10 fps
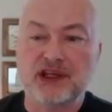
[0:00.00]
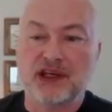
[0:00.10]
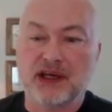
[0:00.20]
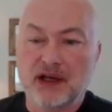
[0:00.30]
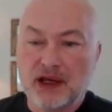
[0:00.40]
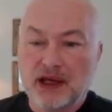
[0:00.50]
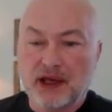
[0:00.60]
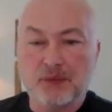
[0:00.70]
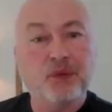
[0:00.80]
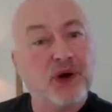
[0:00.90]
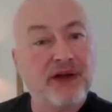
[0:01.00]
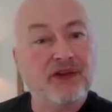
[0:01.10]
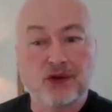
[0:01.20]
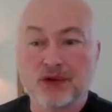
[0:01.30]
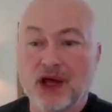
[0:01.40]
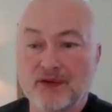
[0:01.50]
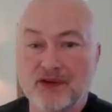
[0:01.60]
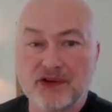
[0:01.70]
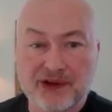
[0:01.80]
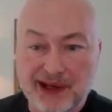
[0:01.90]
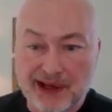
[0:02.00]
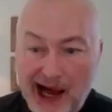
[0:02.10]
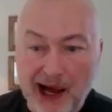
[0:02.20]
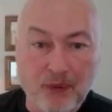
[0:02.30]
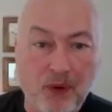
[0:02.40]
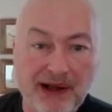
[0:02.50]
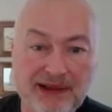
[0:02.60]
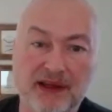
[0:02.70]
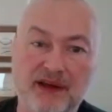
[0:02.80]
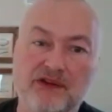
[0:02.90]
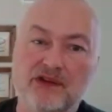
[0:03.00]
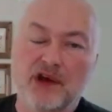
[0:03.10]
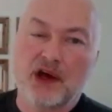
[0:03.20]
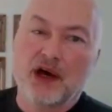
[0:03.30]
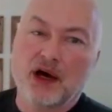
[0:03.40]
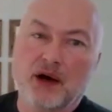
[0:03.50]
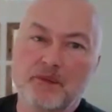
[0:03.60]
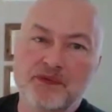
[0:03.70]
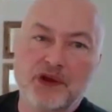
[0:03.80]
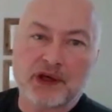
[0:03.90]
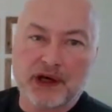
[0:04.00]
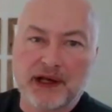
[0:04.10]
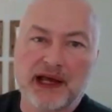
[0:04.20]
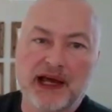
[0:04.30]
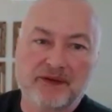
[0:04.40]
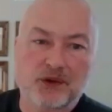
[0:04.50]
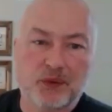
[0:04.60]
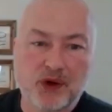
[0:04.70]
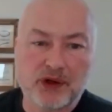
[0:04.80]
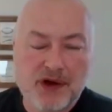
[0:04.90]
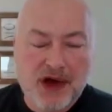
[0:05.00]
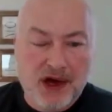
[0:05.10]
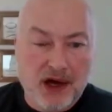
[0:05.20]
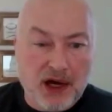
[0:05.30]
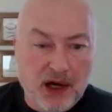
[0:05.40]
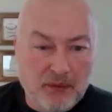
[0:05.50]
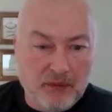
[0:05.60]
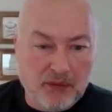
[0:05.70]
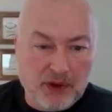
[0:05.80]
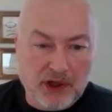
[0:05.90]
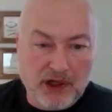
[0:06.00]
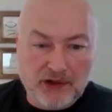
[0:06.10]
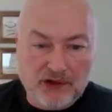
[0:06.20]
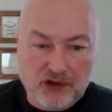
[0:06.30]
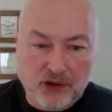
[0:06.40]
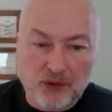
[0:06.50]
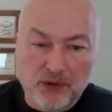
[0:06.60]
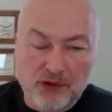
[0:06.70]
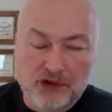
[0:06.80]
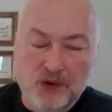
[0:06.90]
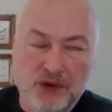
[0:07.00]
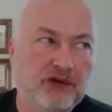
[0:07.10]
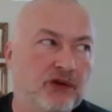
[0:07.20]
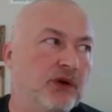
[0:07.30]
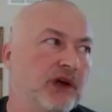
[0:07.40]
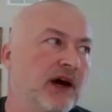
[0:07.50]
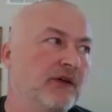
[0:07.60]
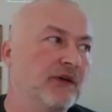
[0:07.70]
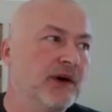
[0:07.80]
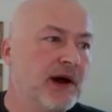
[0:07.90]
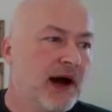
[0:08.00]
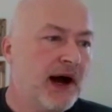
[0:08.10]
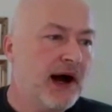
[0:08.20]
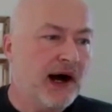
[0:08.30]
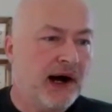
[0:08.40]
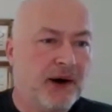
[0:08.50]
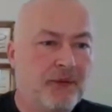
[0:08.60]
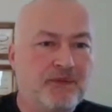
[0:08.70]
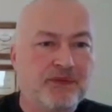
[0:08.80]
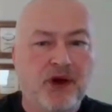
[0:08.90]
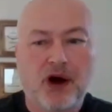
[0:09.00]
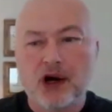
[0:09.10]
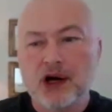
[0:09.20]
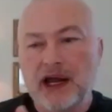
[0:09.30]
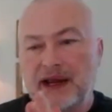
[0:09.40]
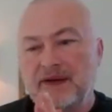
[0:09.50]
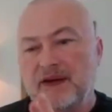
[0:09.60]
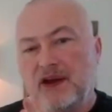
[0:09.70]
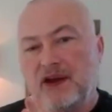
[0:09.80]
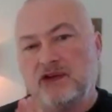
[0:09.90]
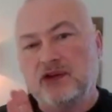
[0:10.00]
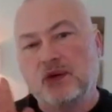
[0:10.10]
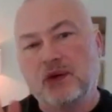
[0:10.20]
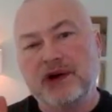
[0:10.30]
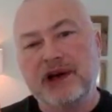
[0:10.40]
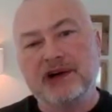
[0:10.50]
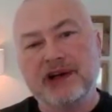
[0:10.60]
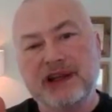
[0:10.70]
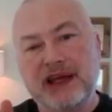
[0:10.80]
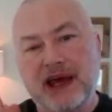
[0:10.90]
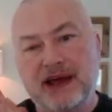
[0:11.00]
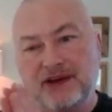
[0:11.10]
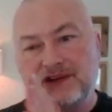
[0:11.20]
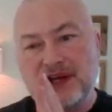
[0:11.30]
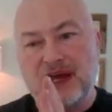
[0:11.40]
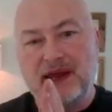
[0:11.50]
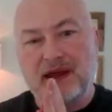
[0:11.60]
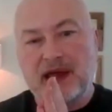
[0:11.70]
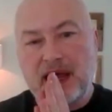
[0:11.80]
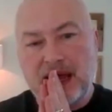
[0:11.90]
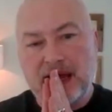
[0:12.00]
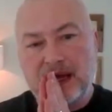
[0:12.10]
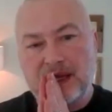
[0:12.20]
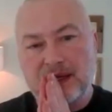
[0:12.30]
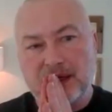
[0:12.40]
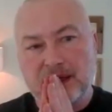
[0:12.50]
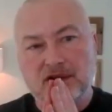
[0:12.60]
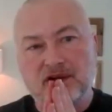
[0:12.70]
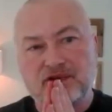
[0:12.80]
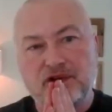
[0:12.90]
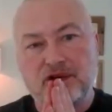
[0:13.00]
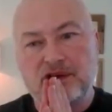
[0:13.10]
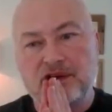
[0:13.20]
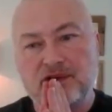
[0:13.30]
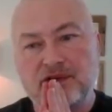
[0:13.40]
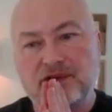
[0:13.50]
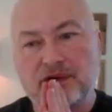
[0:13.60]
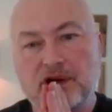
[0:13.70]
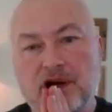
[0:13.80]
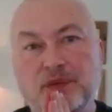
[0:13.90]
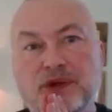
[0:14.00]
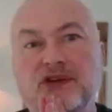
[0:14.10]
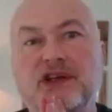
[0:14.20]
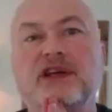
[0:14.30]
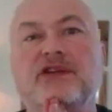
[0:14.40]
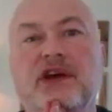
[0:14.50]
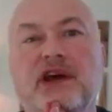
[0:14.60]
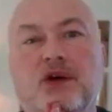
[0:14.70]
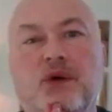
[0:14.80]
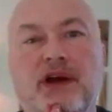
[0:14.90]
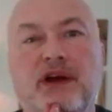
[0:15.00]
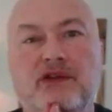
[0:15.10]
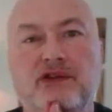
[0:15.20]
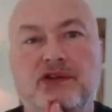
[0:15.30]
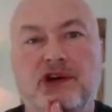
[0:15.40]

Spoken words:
it in a brand that you love and saying I want this. You kind of have to put two and two together. All right. So we're nearing the end, Jay, and I'd love for you to give a couple of key takeaways